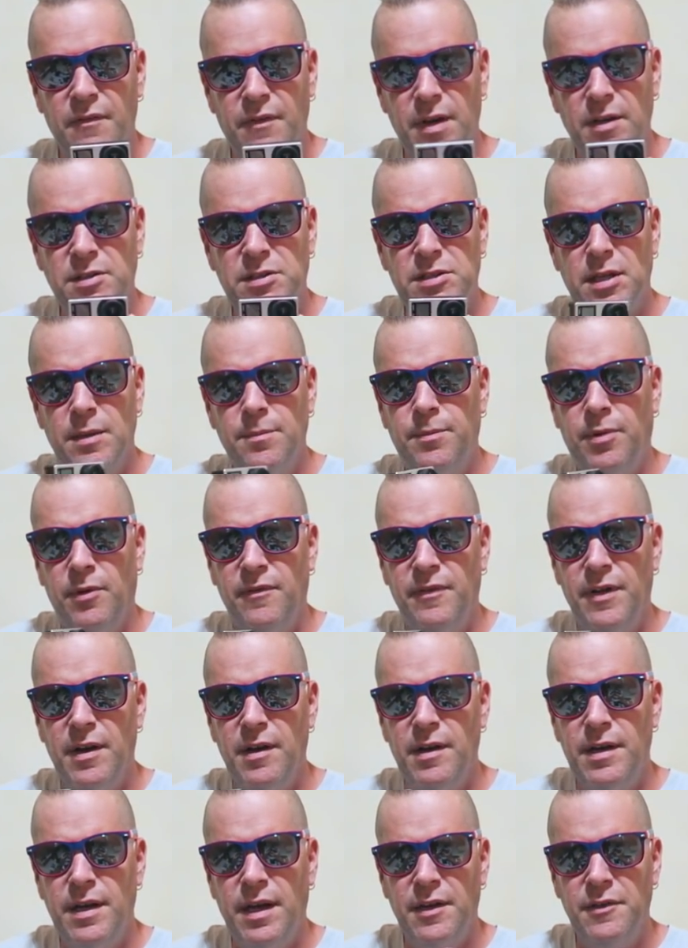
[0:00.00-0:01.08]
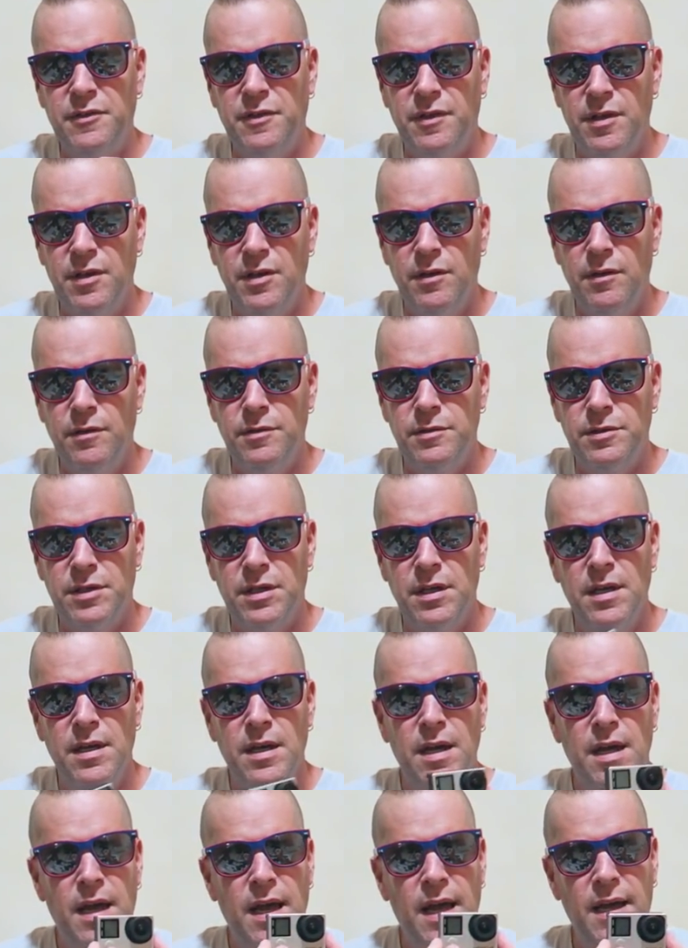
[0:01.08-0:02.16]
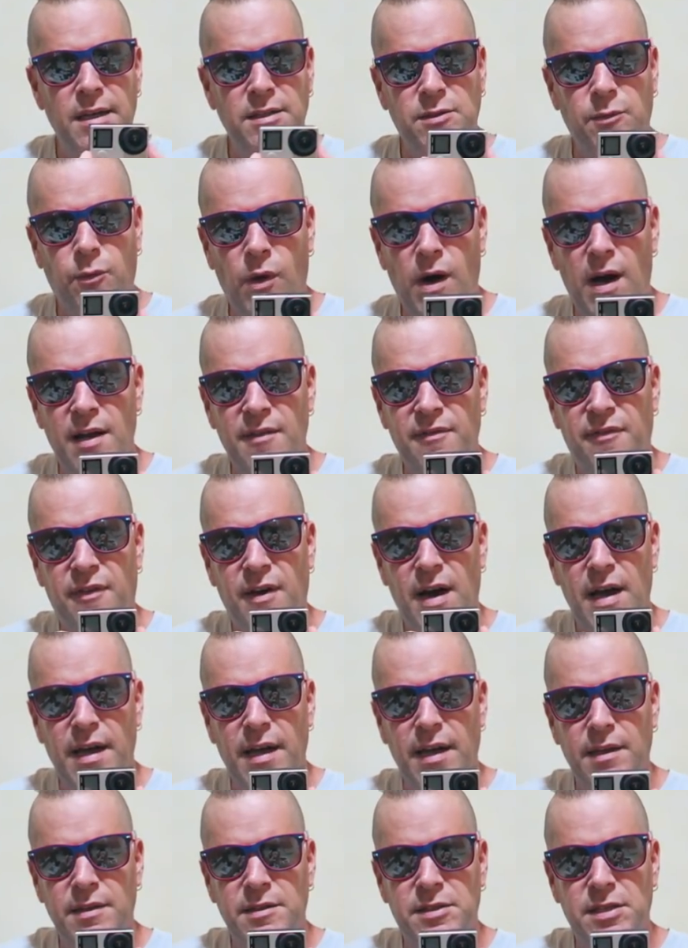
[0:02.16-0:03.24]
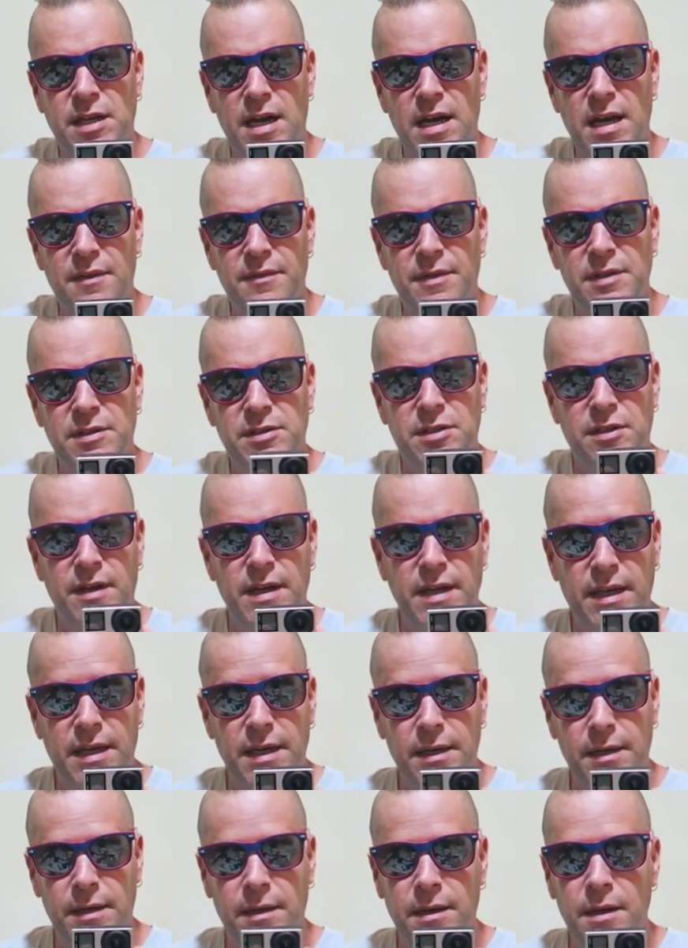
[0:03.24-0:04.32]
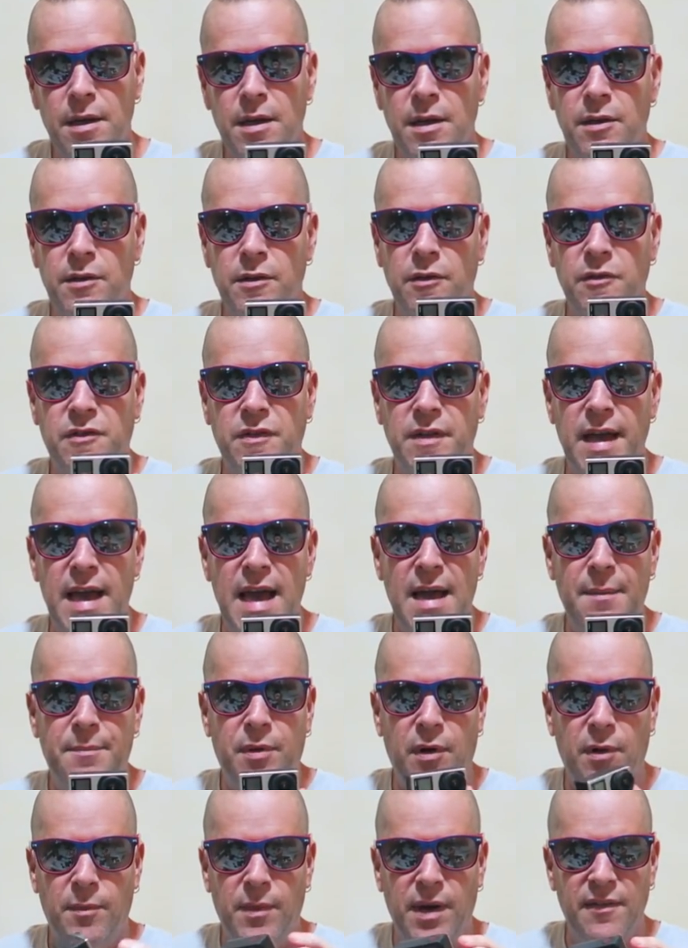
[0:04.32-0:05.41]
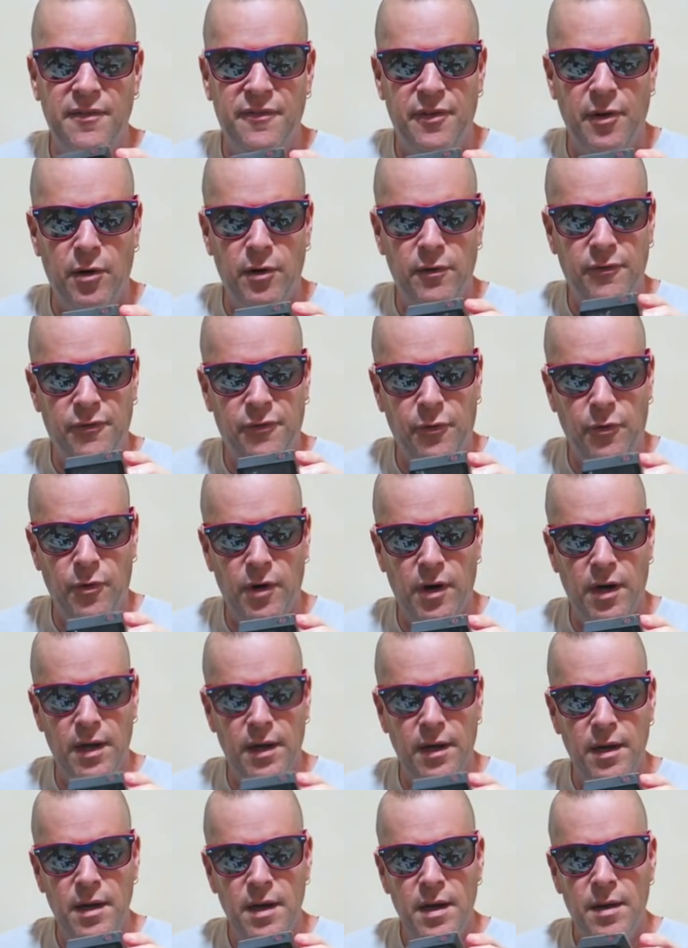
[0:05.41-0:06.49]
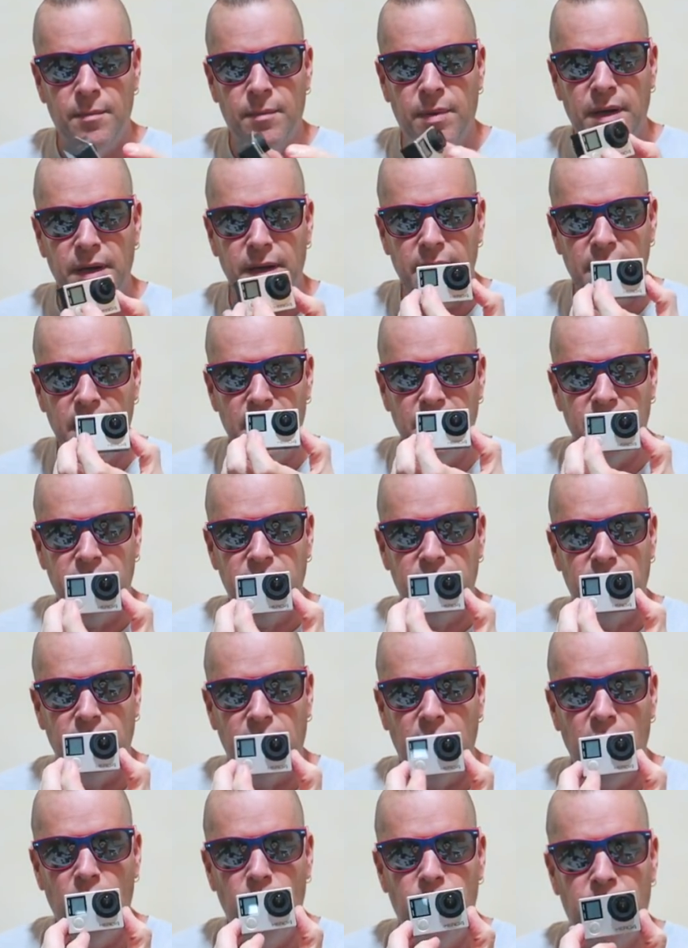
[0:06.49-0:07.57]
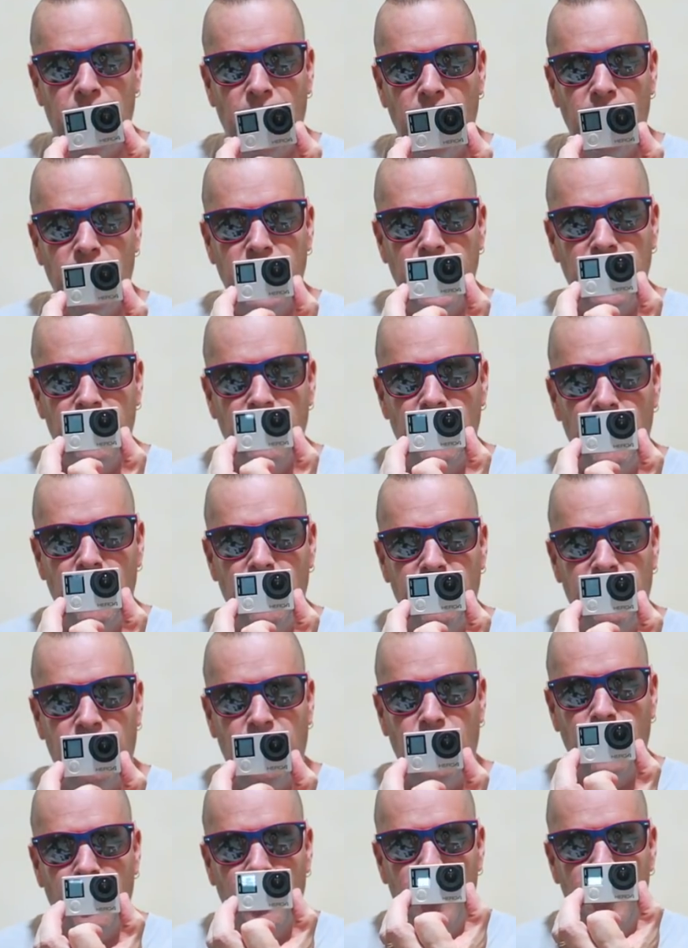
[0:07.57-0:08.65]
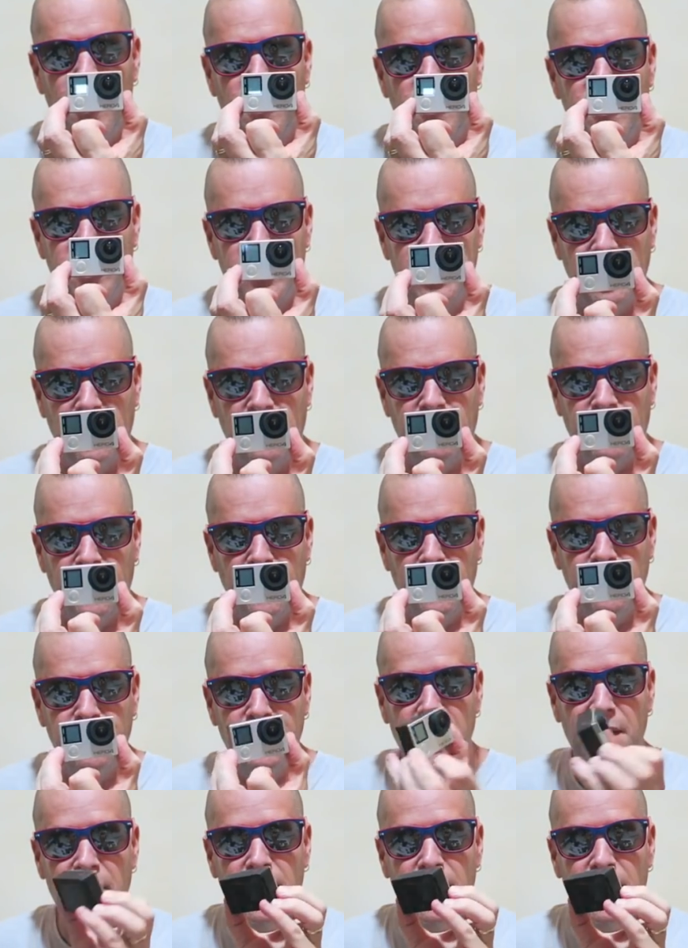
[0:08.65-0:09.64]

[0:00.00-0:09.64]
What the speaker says: Very simple, very nice to use. Has Wi-Fi inside of it, so I can use the app on my phone for it. But yes, the GoPro Hero 4 Silver